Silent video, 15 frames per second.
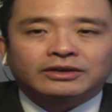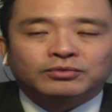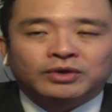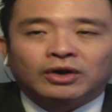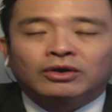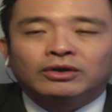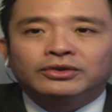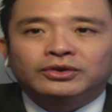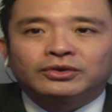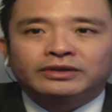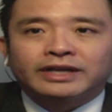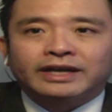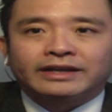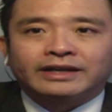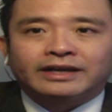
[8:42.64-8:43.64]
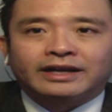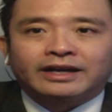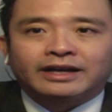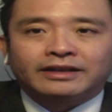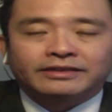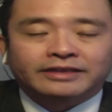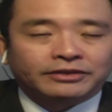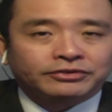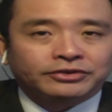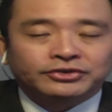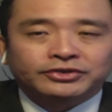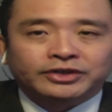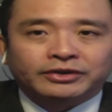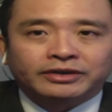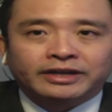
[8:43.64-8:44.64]
We all know that Sri
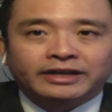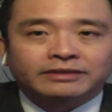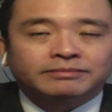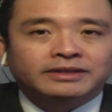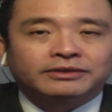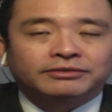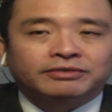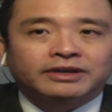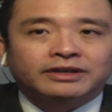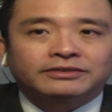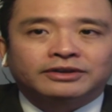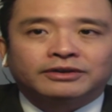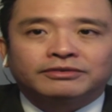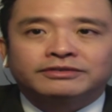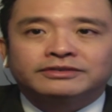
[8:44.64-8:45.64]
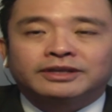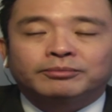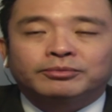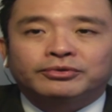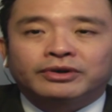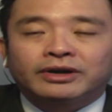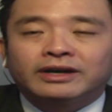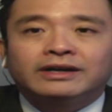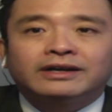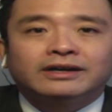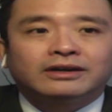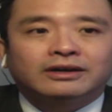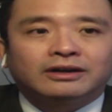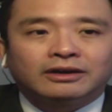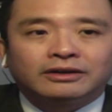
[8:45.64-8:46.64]
Syahril has been the face of Sapura
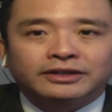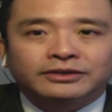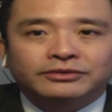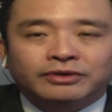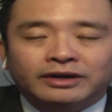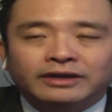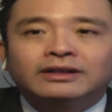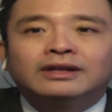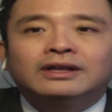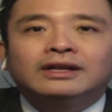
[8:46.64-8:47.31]
all this time.